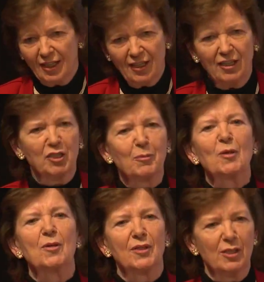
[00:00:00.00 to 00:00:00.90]
uh,
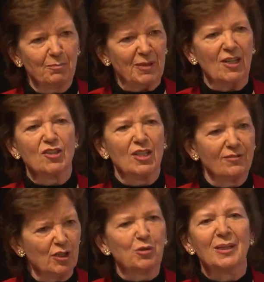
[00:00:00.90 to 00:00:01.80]
explore the potential,
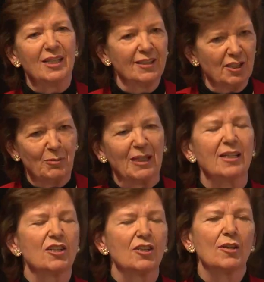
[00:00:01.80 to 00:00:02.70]
of the twinning that's
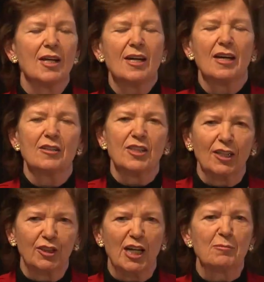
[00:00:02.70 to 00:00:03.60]
beginning to uh,
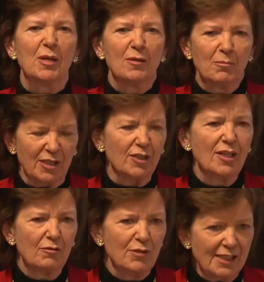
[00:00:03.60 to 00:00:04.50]
take shape. But
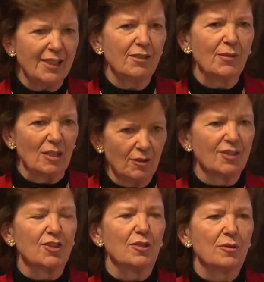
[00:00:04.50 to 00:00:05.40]
really, we
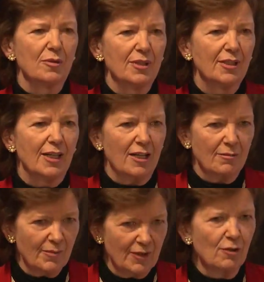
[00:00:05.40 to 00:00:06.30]
also
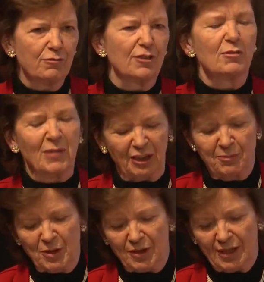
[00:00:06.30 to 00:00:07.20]
um, look for much
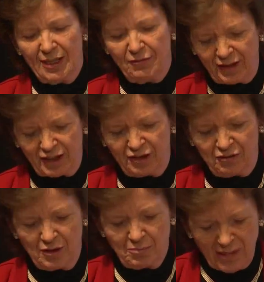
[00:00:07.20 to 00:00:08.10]
more
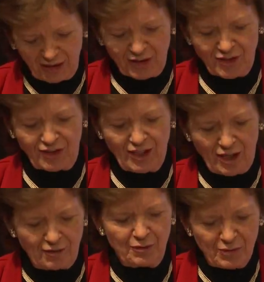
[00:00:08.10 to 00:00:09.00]
effective measures
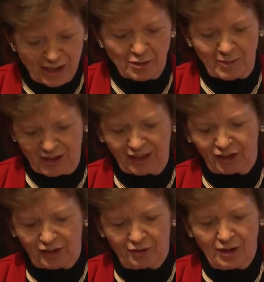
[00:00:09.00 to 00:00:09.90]
of real
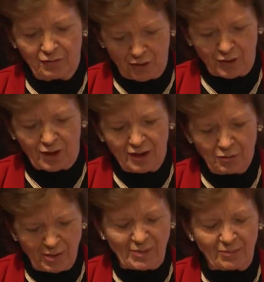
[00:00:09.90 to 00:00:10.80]
protection for
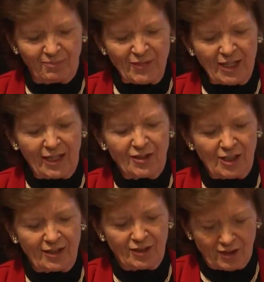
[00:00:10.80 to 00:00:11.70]
women and,
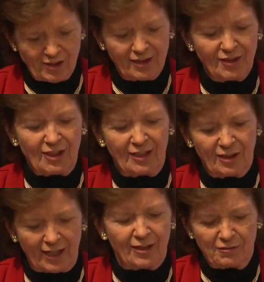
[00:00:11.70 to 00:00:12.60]
and girls
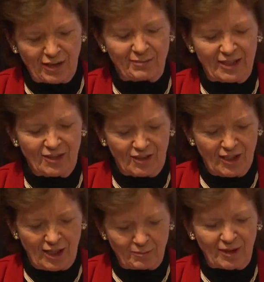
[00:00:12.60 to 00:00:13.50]
and, and their families
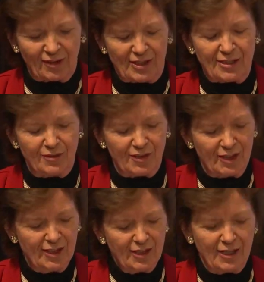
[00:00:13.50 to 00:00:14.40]
um, on the ground.
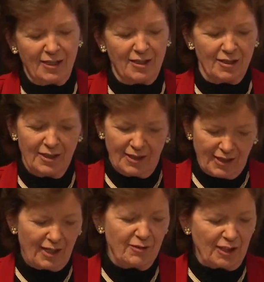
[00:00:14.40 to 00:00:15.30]
Uh,
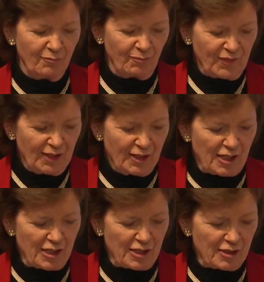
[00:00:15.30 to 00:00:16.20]
having
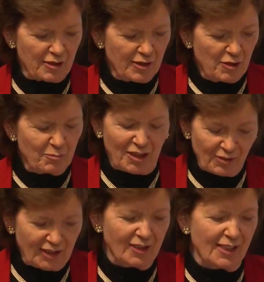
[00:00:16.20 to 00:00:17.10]
uh, been
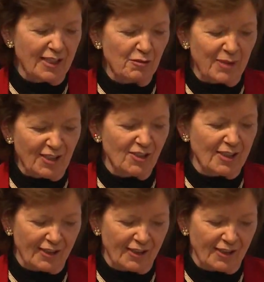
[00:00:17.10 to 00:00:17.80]
recently in places